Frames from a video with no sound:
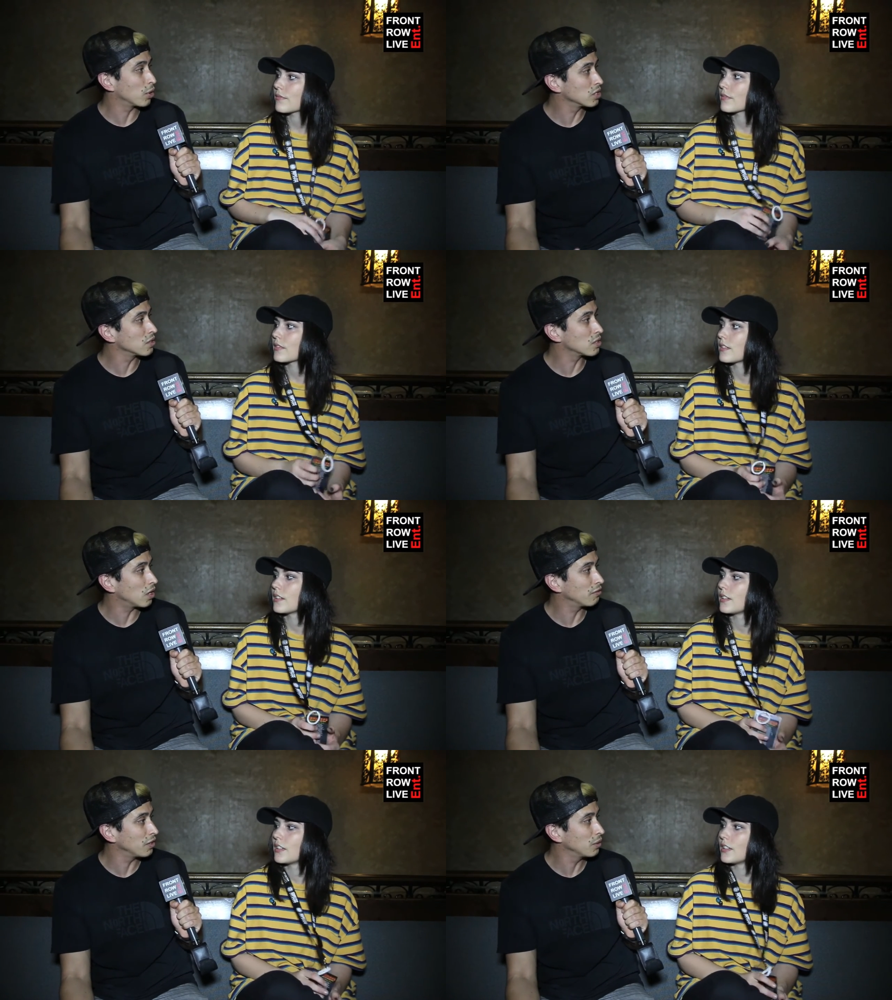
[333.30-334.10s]
Speaker 1: personal
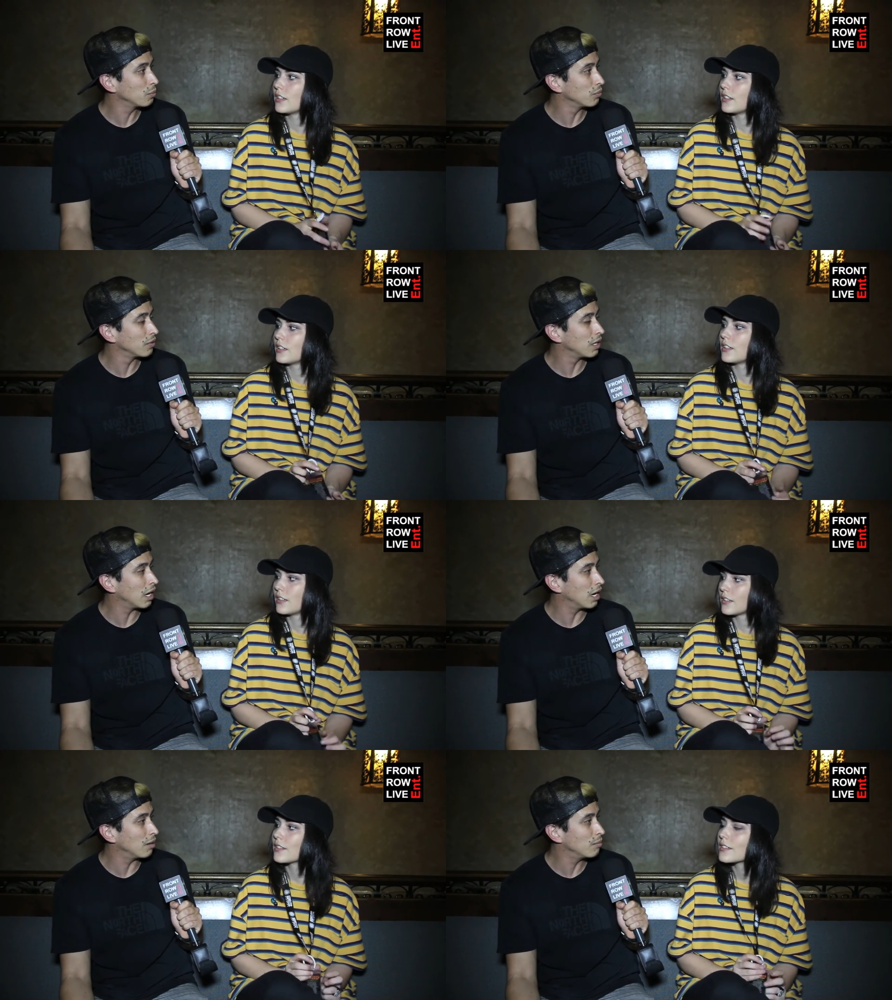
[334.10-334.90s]
song for you,
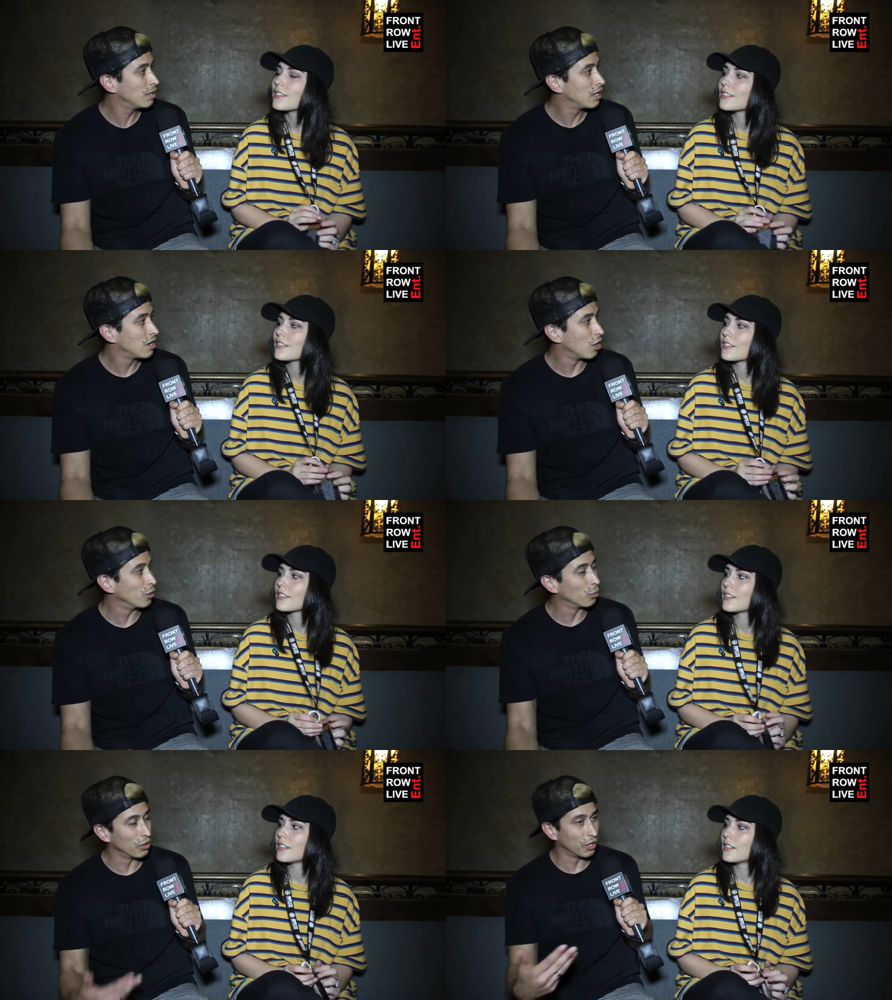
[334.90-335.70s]
um, or
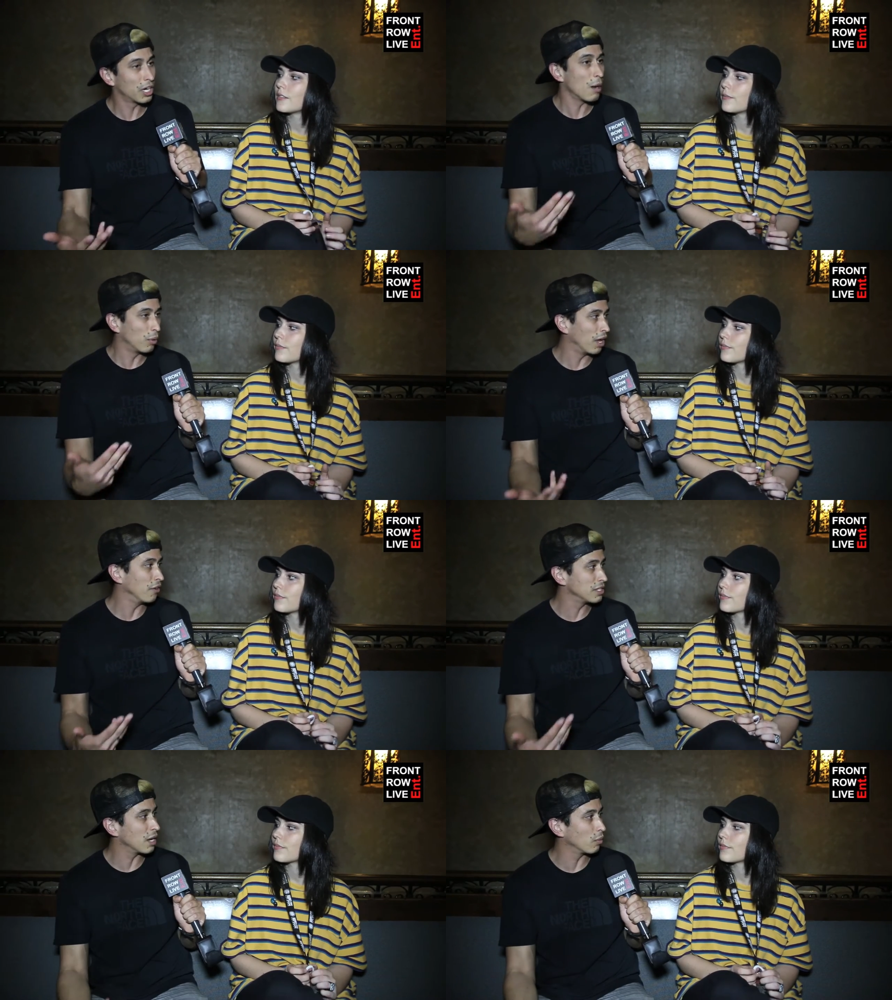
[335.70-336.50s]
were there a couple
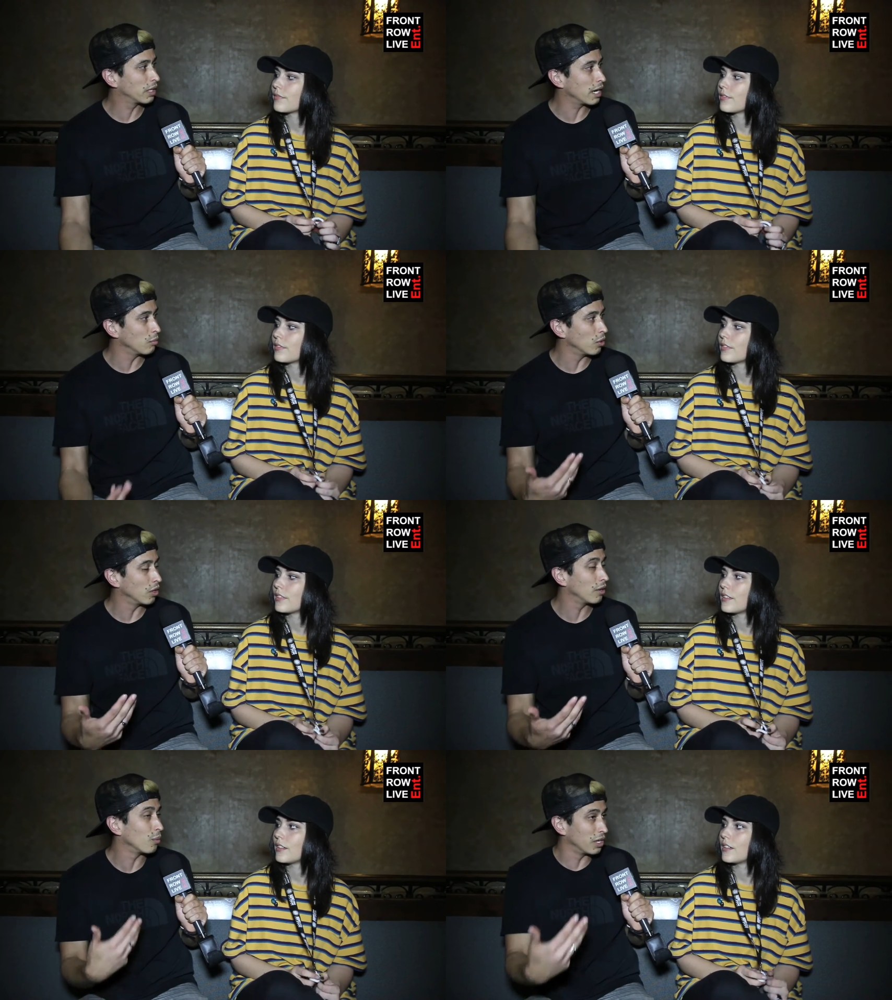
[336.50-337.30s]
others that were kind of more
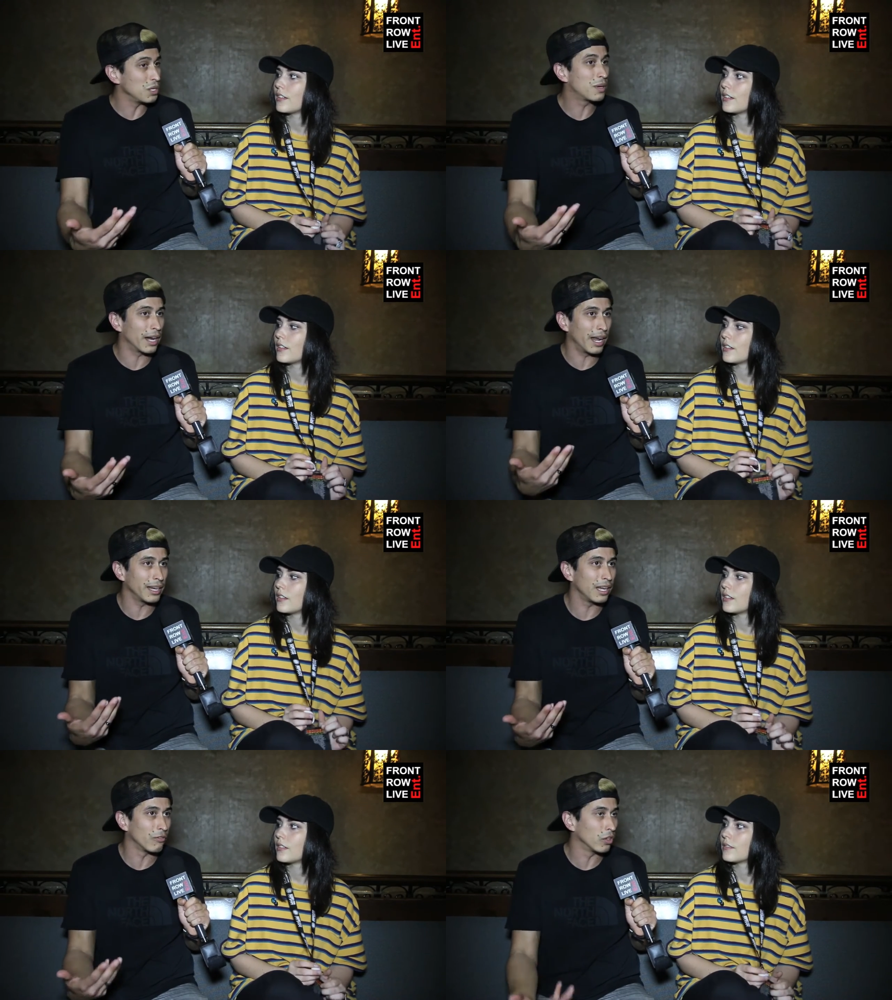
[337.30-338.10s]
where you kind of had to
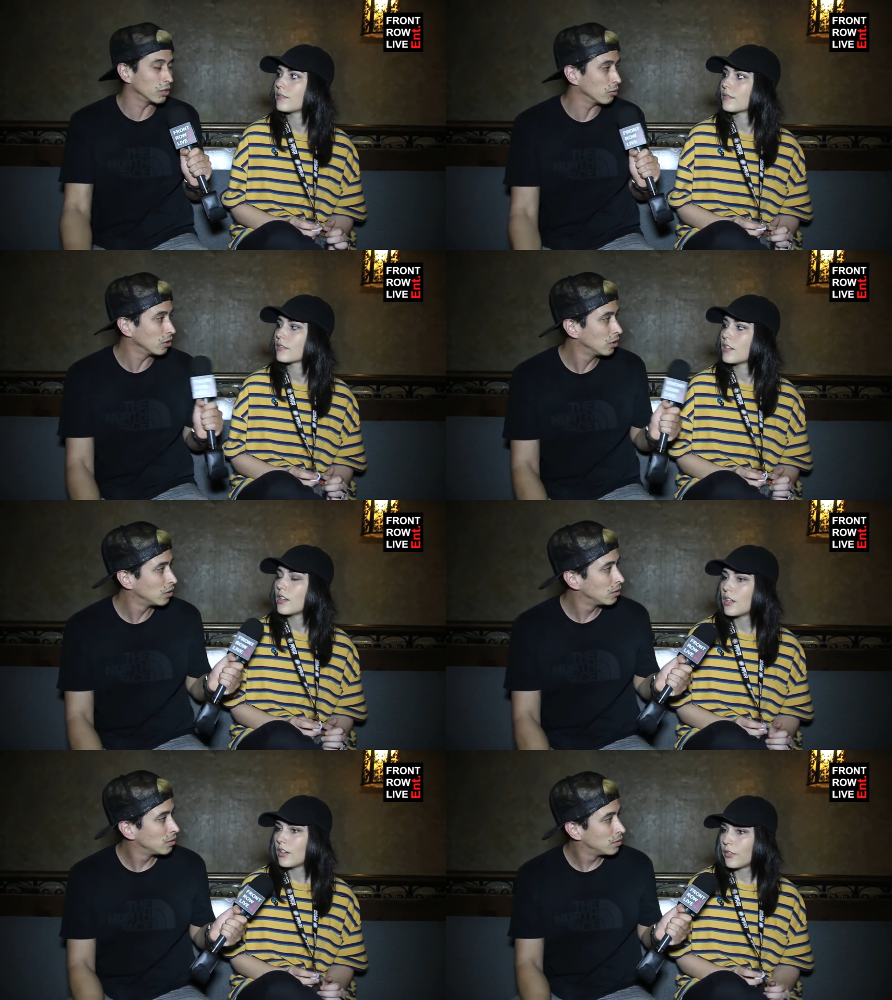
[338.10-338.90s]
get vulnerable?
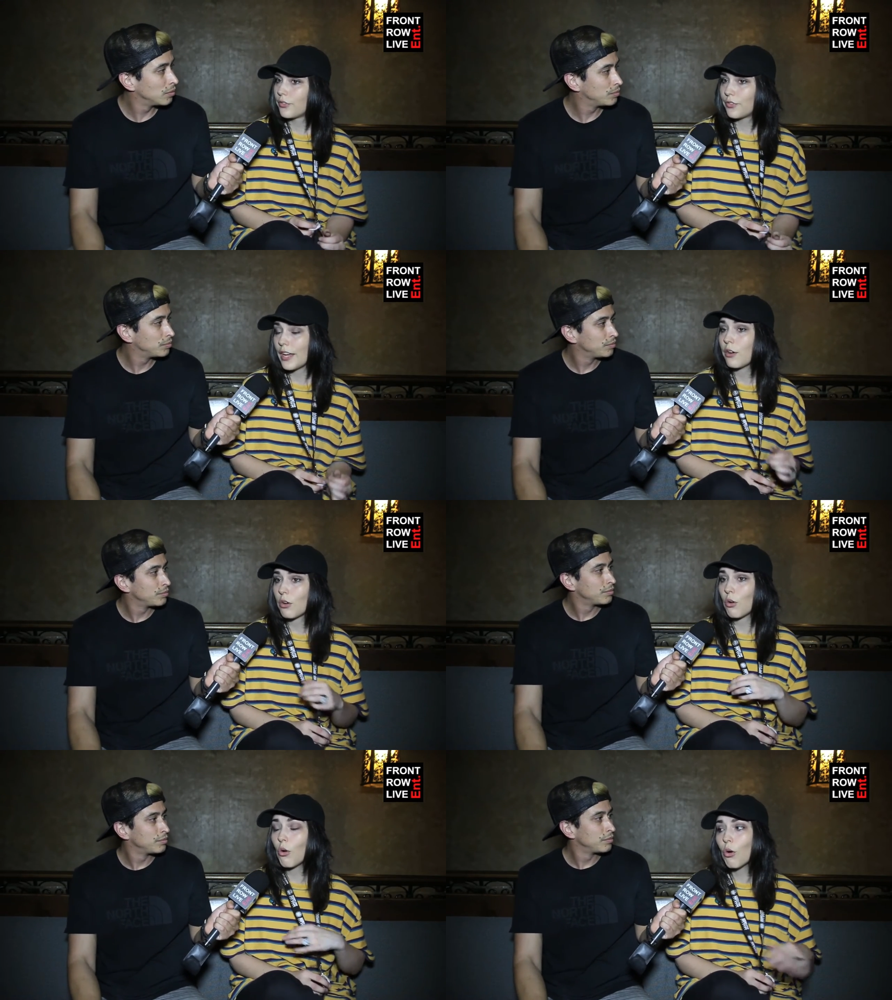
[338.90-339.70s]
Speaker 2: They were
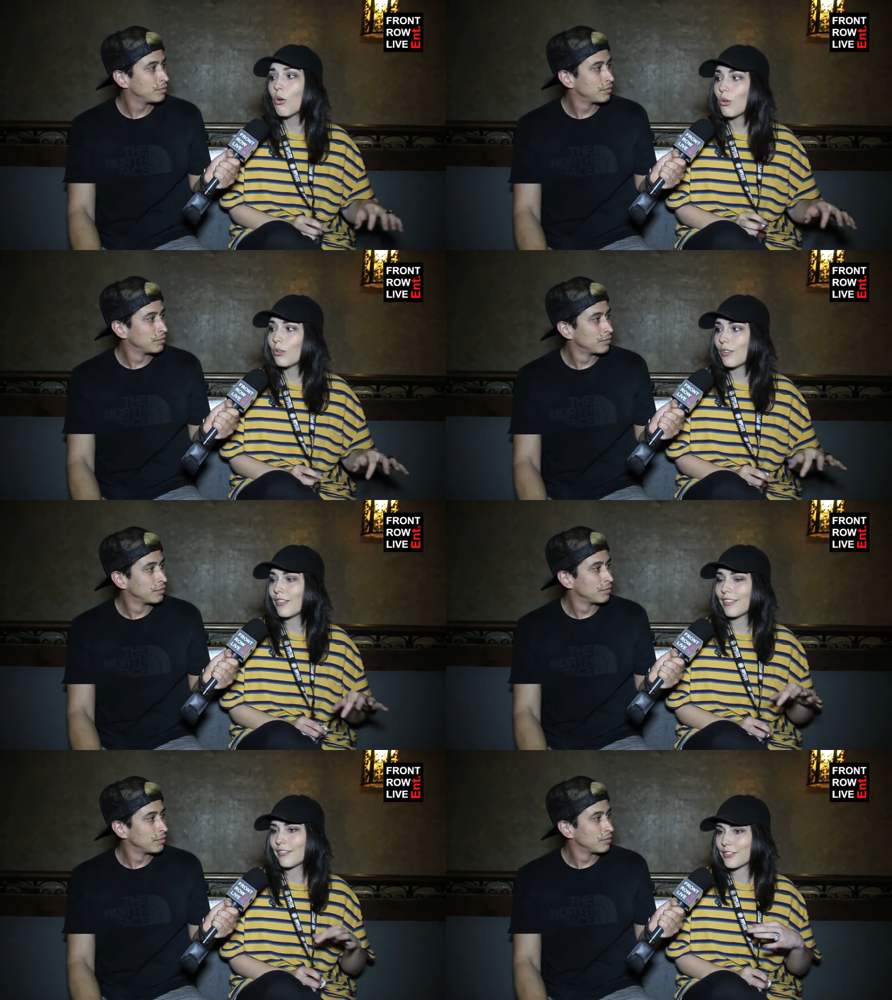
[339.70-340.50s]
all
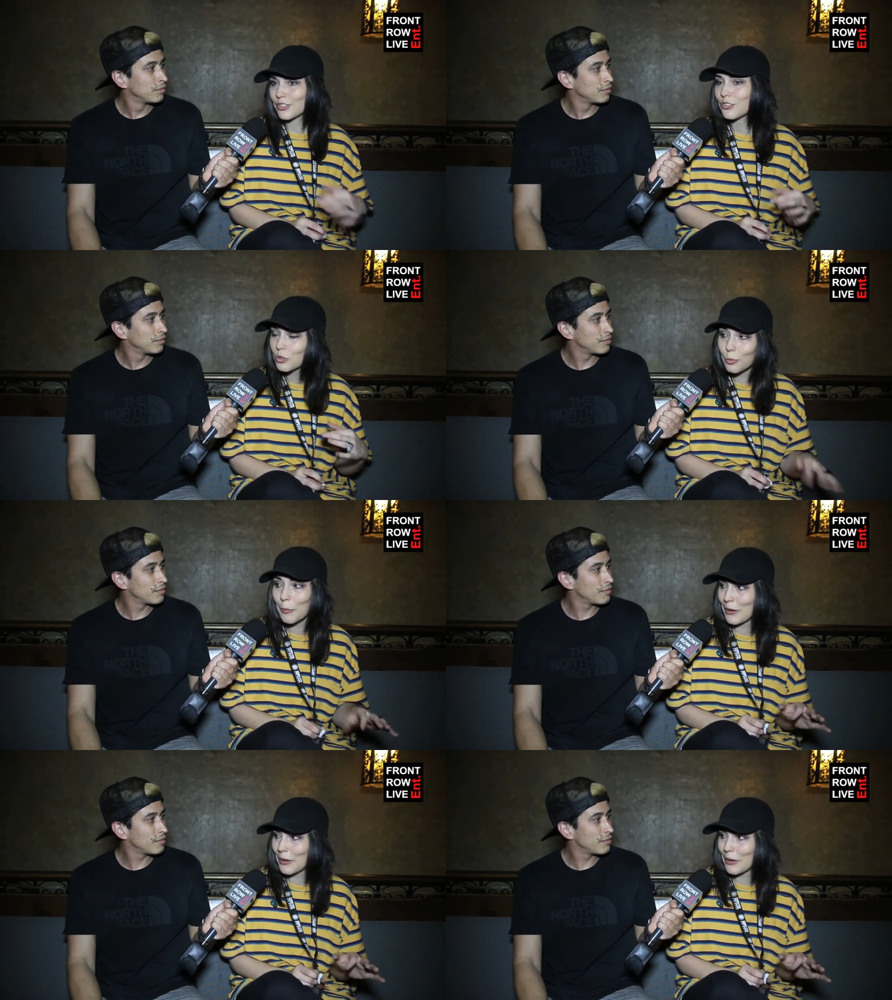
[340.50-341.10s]
super